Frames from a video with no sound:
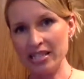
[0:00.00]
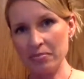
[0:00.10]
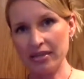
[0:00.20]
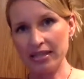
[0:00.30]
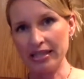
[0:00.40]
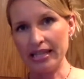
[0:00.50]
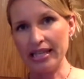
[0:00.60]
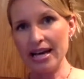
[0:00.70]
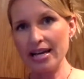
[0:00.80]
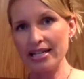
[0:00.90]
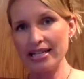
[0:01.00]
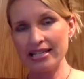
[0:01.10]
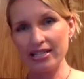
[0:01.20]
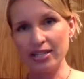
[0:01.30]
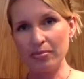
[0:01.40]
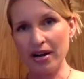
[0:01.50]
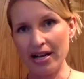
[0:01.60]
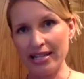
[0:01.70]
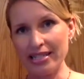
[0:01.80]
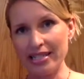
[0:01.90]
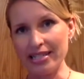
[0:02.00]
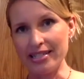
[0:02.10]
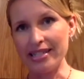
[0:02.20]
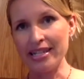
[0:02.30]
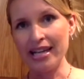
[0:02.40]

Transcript: to put the lid on until your product is